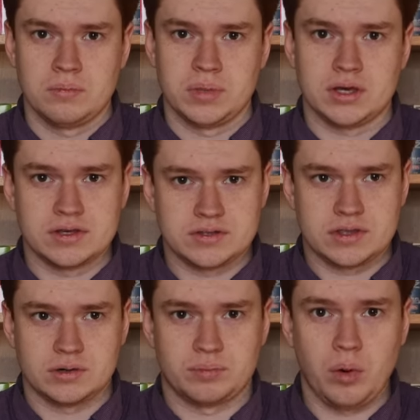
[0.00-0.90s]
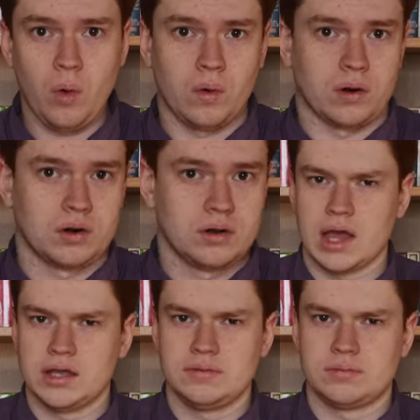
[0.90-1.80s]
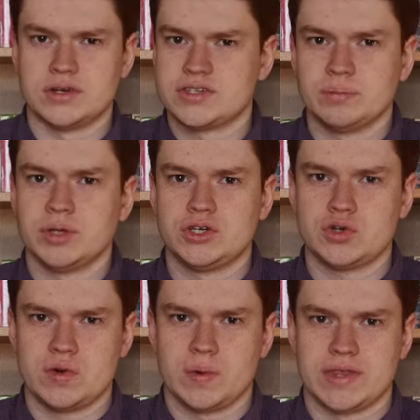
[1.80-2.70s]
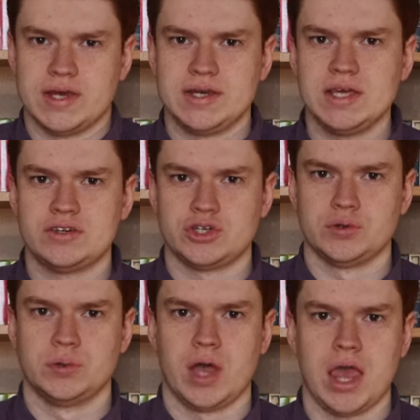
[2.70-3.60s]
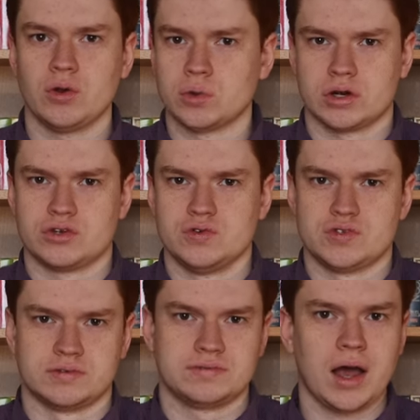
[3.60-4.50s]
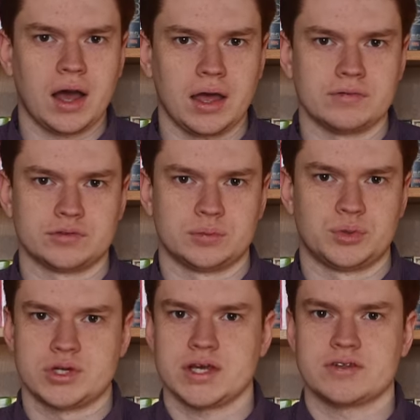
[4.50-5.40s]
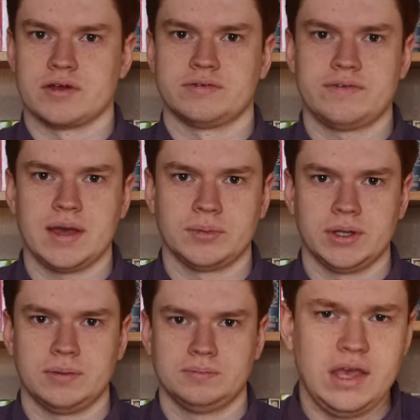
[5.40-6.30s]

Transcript: because they're poor, and they're simply doing what they need to in order to survive or protect their family.